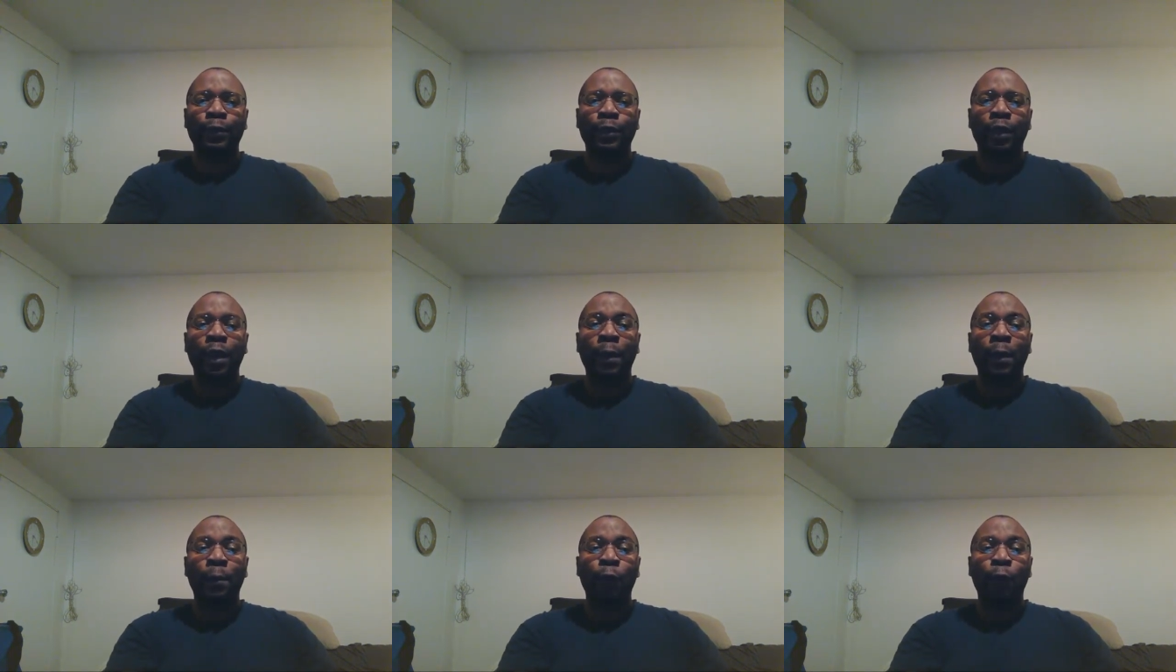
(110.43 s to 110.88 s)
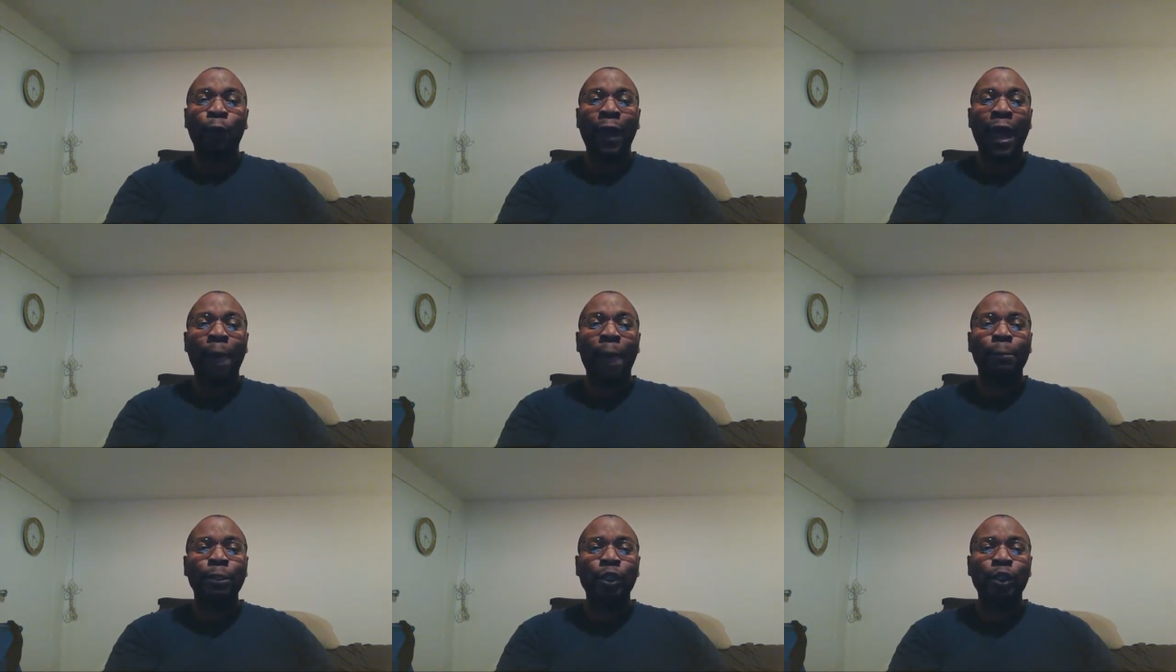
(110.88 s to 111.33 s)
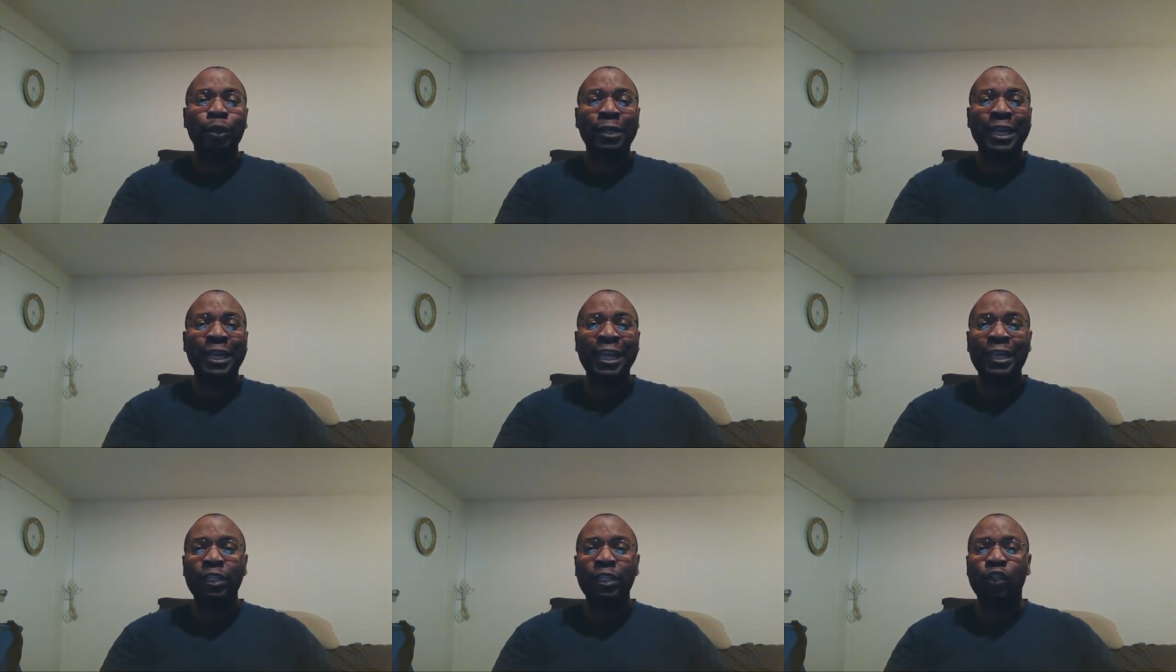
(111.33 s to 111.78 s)
perhaps you
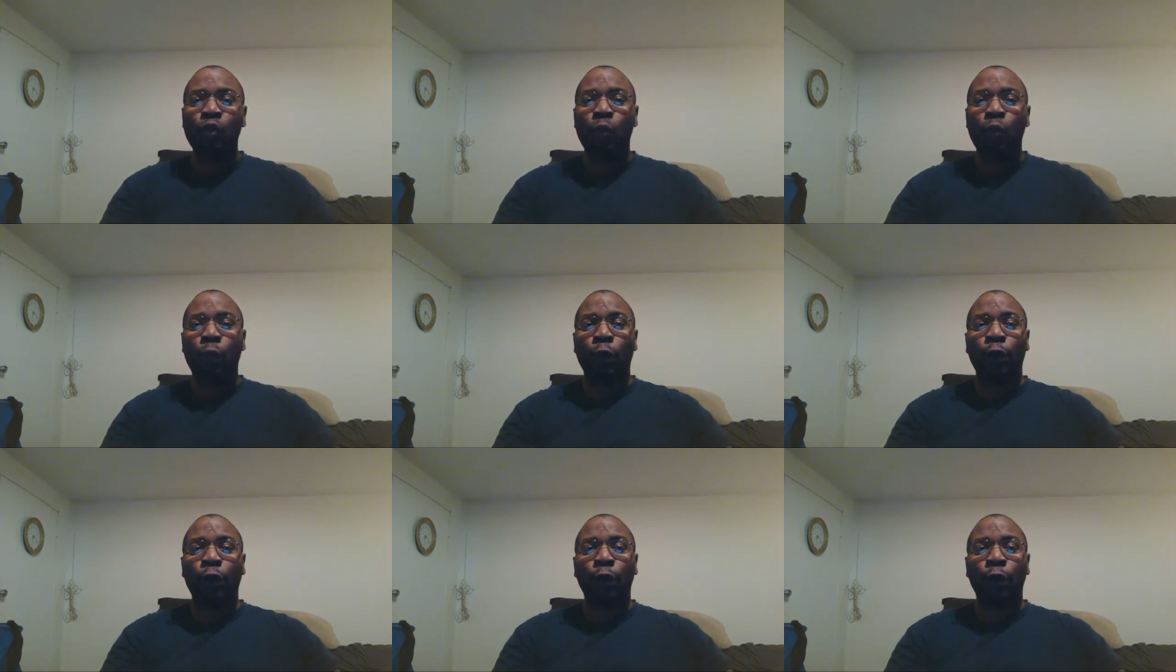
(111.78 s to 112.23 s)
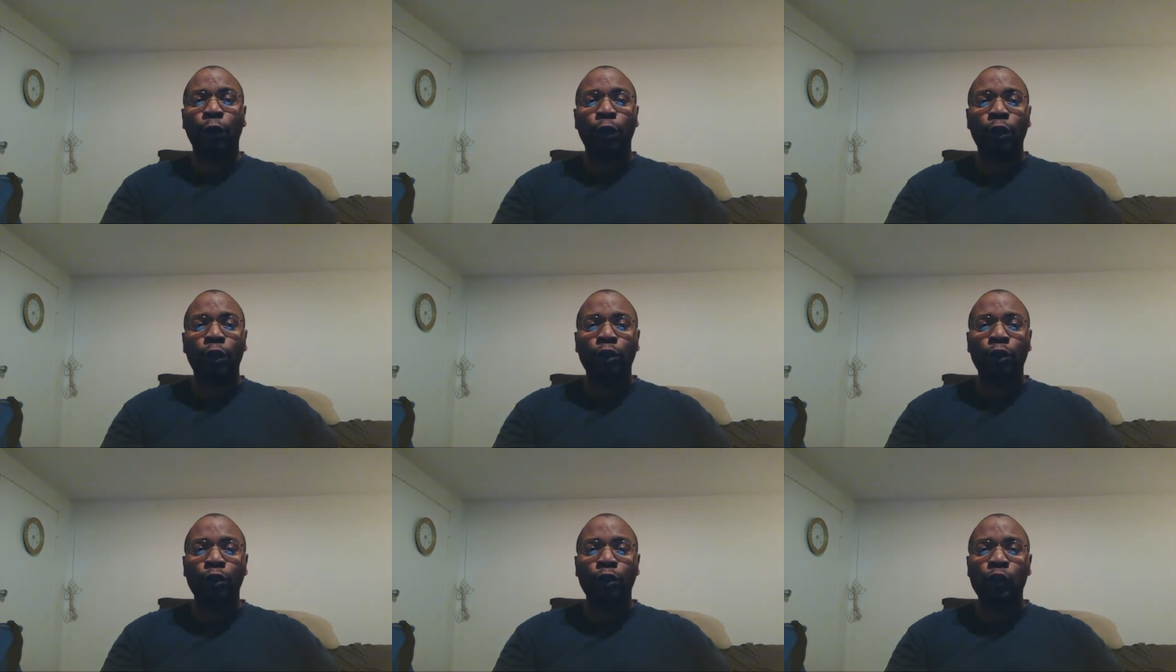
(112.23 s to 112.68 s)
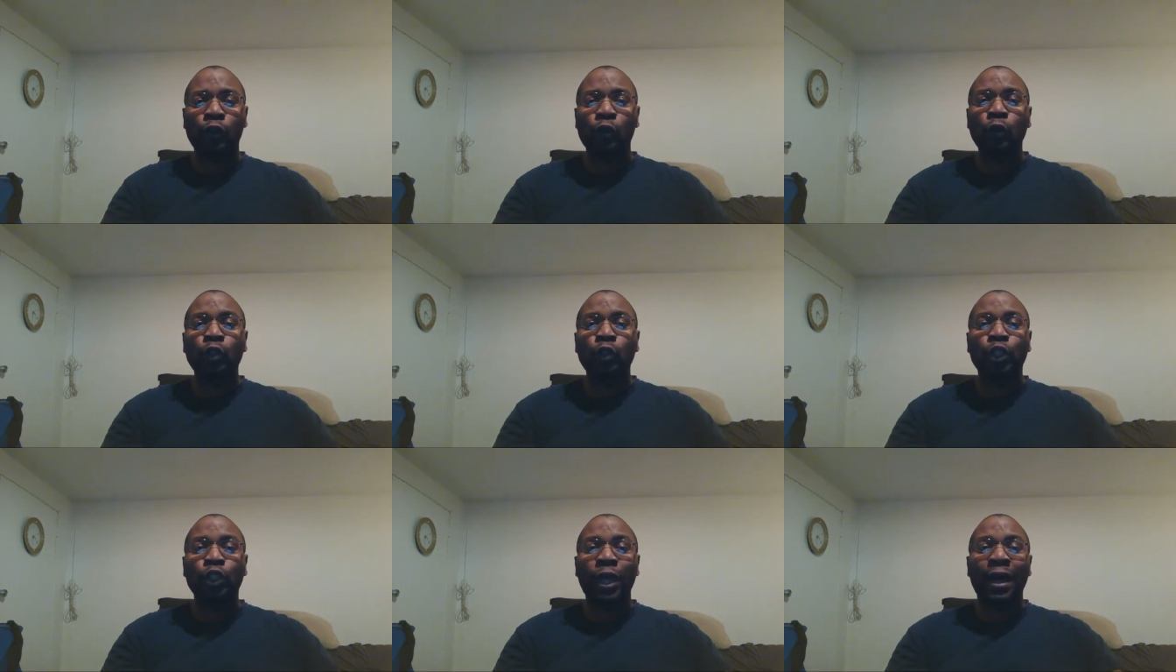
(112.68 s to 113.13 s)
need to work two
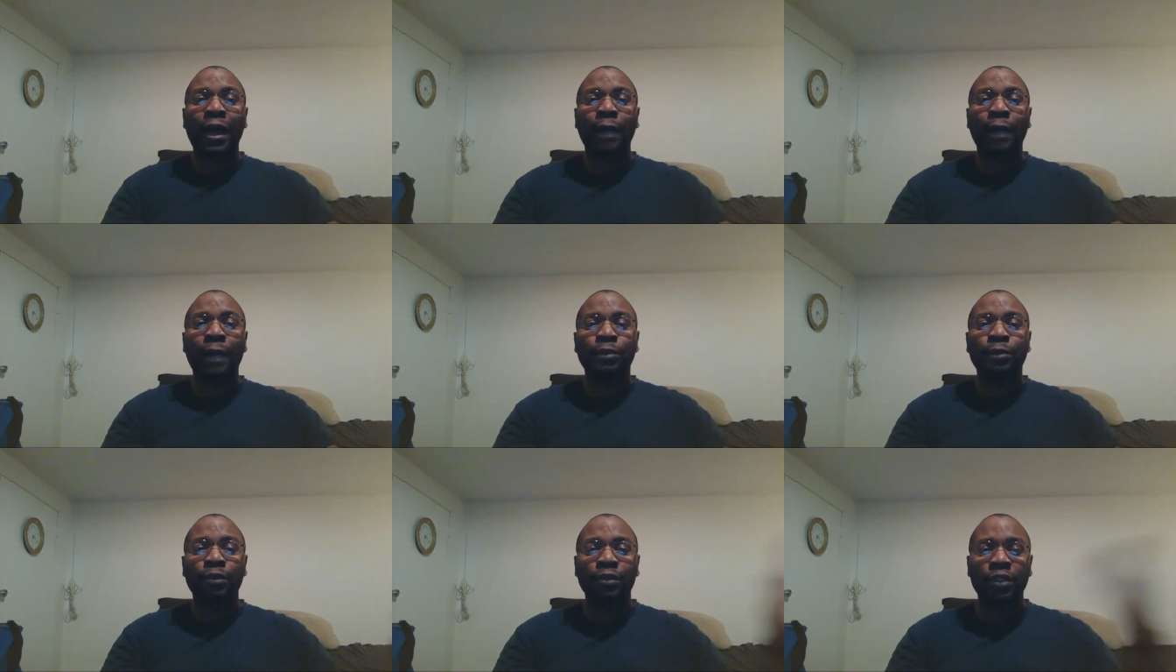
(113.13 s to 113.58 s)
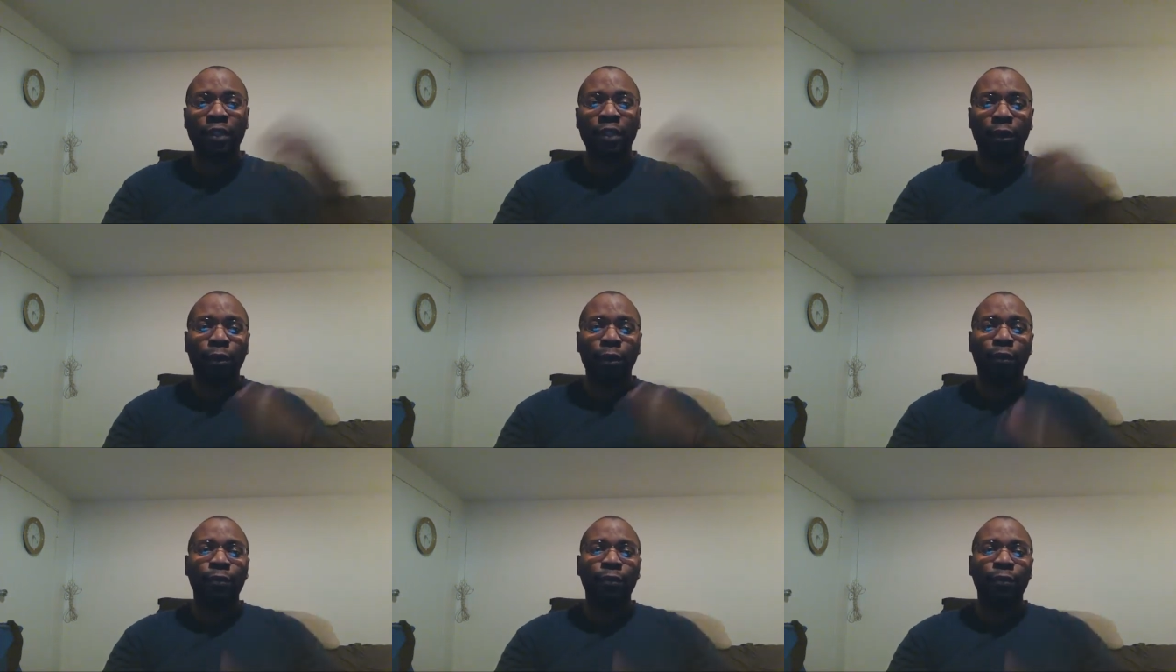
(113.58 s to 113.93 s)
jobs or so.